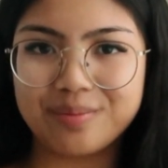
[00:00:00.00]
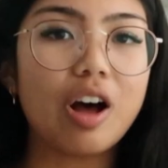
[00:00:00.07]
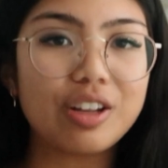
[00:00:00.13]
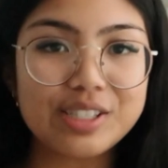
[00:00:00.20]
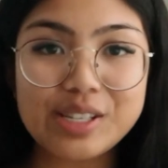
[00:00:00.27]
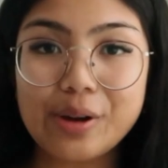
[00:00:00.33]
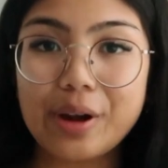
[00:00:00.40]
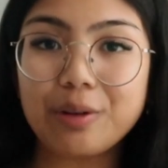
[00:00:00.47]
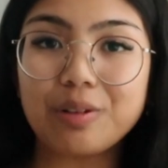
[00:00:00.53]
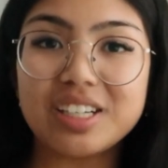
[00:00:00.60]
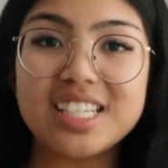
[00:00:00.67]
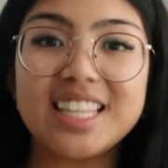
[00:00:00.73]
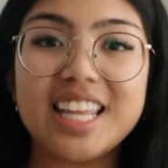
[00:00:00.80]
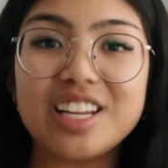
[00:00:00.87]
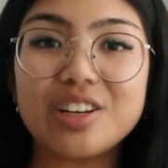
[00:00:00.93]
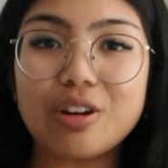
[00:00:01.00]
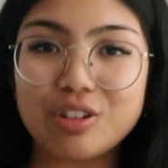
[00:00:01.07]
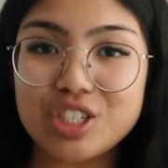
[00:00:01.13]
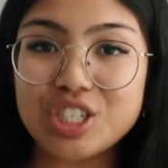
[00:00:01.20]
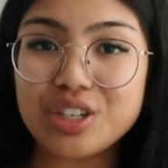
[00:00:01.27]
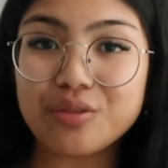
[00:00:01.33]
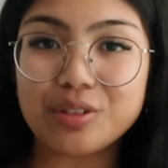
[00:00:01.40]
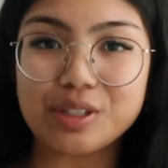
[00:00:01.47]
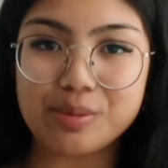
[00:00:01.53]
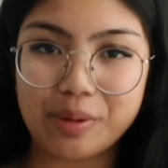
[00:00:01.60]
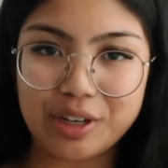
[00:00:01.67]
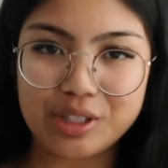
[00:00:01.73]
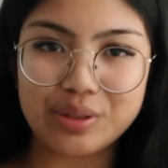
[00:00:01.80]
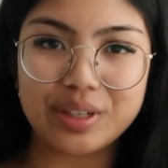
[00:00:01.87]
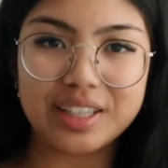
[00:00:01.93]
Also, I want to thank Notion for
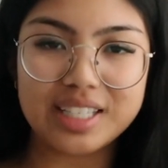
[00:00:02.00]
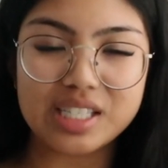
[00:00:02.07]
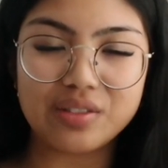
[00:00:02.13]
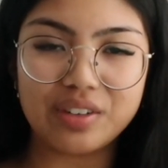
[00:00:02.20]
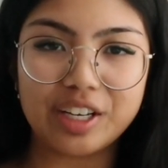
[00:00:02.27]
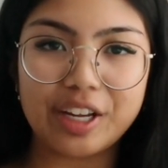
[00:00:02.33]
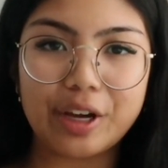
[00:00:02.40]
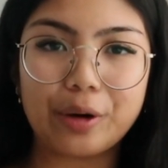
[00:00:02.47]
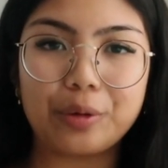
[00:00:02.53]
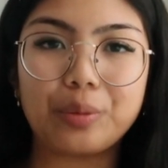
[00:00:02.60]
sponsoring this video.